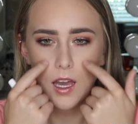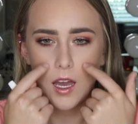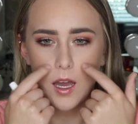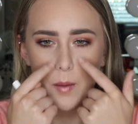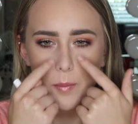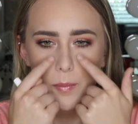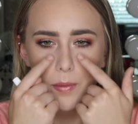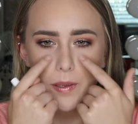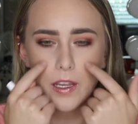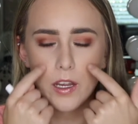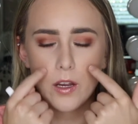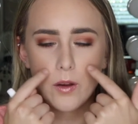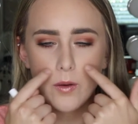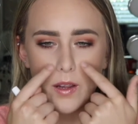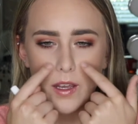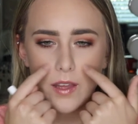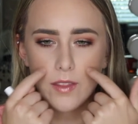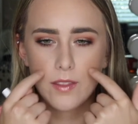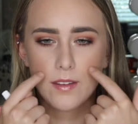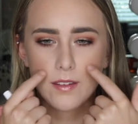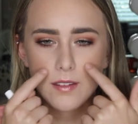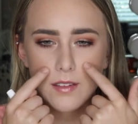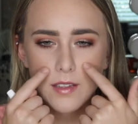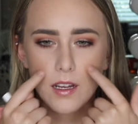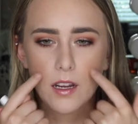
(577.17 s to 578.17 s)
appear right
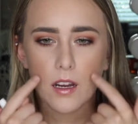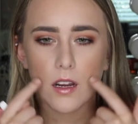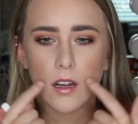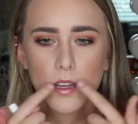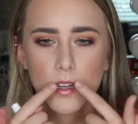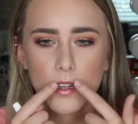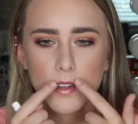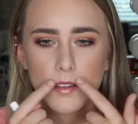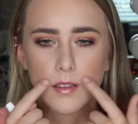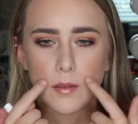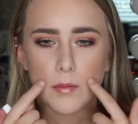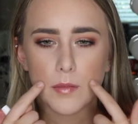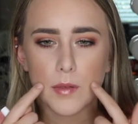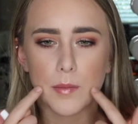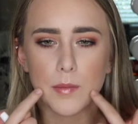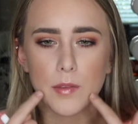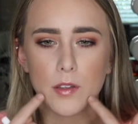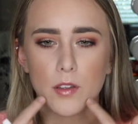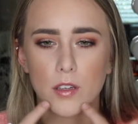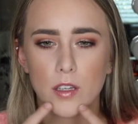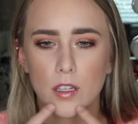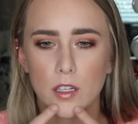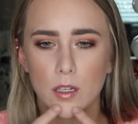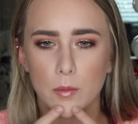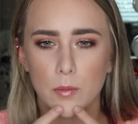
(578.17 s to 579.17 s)
in this area, and sometimes
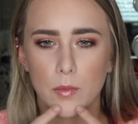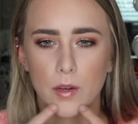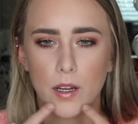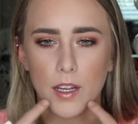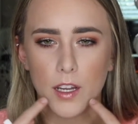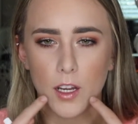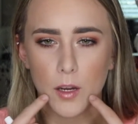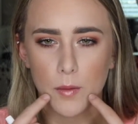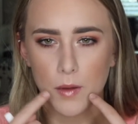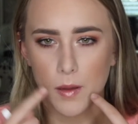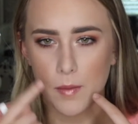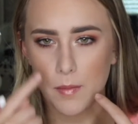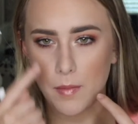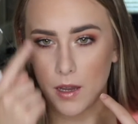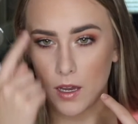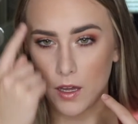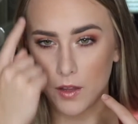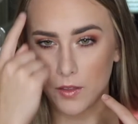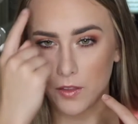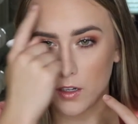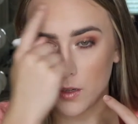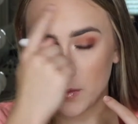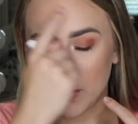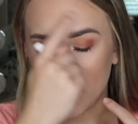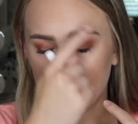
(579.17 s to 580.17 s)
I'll get them right here in my
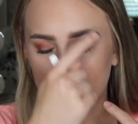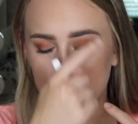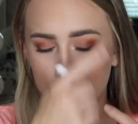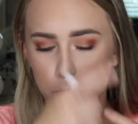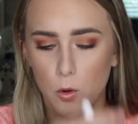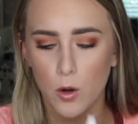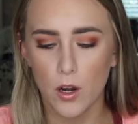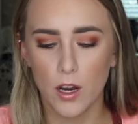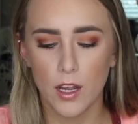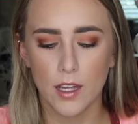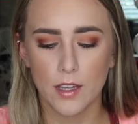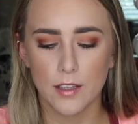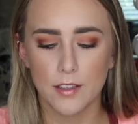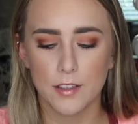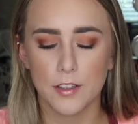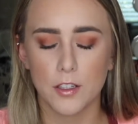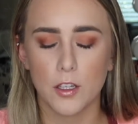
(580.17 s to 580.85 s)
mouth and on my forehead.